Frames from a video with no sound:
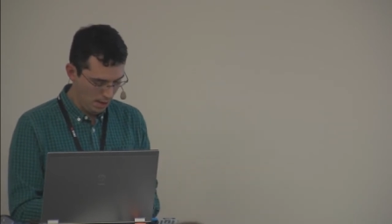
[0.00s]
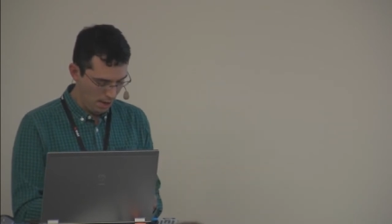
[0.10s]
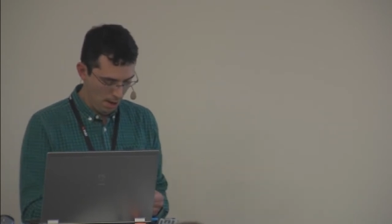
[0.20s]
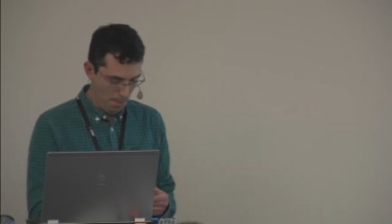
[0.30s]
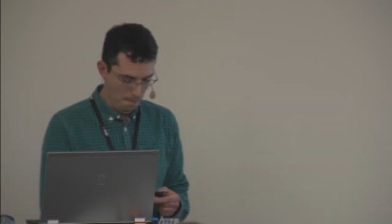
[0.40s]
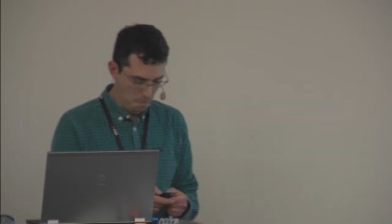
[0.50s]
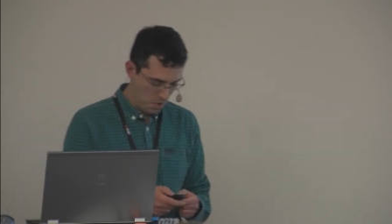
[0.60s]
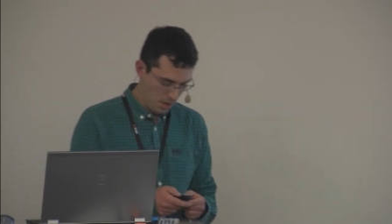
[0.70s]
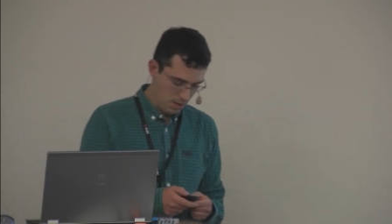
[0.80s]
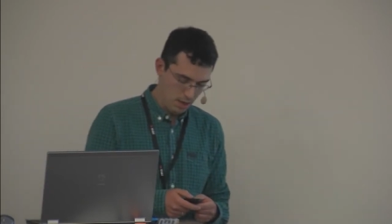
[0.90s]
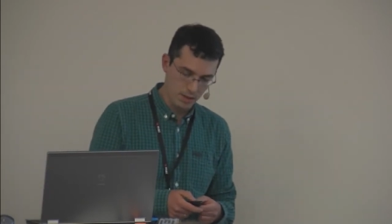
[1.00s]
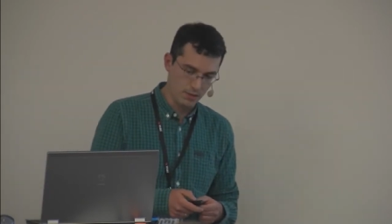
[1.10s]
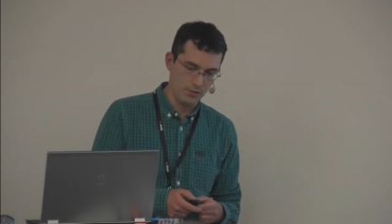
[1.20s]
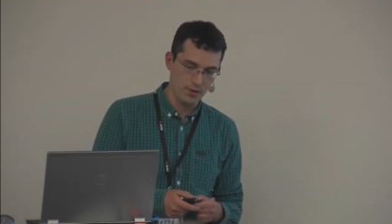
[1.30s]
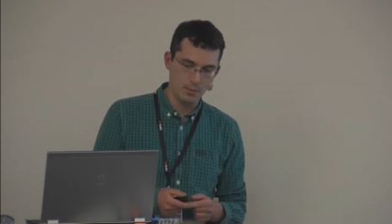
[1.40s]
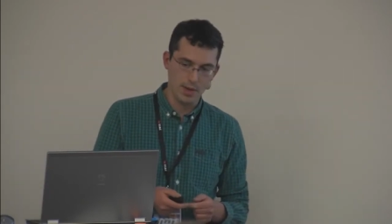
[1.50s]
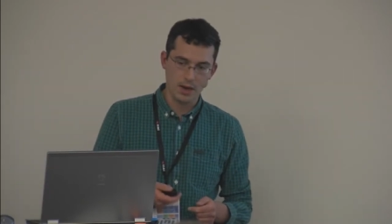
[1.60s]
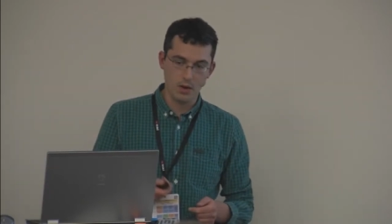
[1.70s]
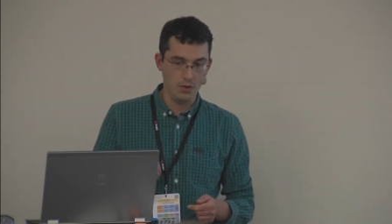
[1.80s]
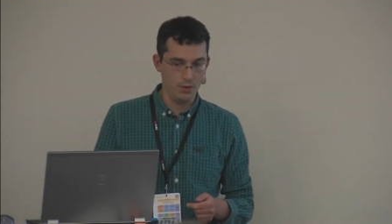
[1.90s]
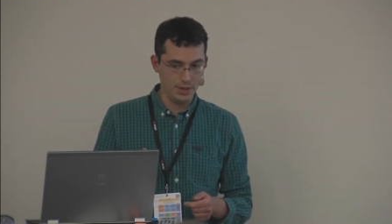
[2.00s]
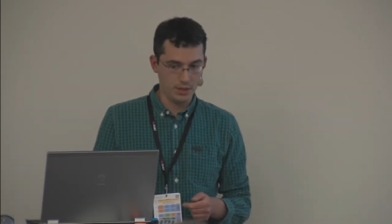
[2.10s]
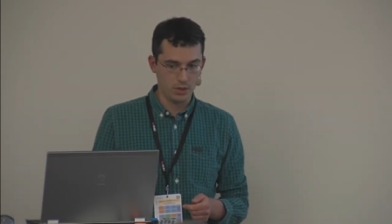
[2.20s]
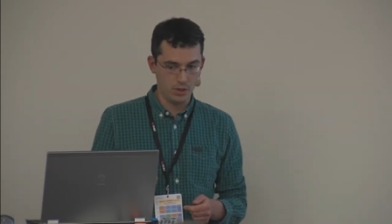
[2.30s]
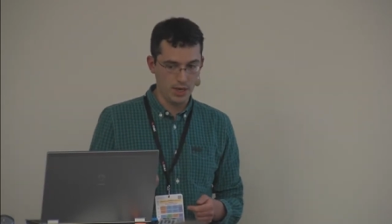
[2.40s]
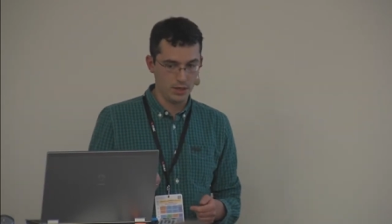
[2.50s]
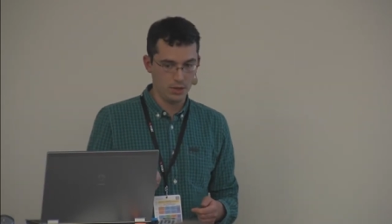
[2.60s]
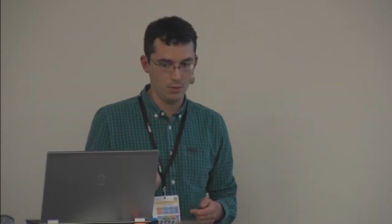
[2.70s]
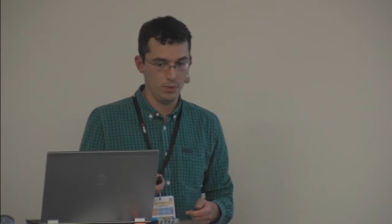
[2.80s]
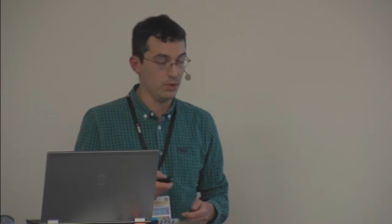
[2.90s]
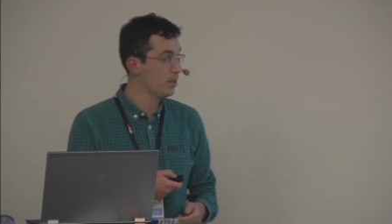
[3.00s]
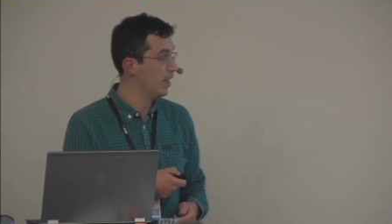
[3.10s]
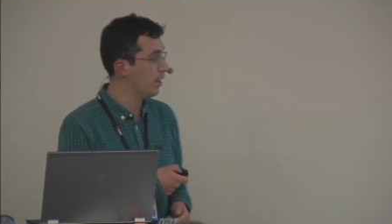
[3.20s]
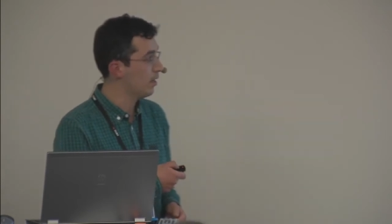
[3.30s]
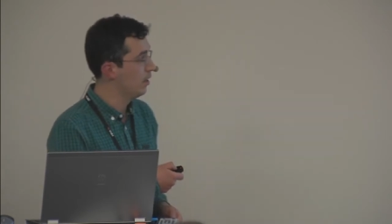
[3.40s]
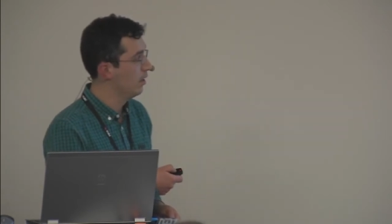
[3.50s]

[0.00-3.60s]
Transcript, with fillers: Um, the feedback on this iteration was that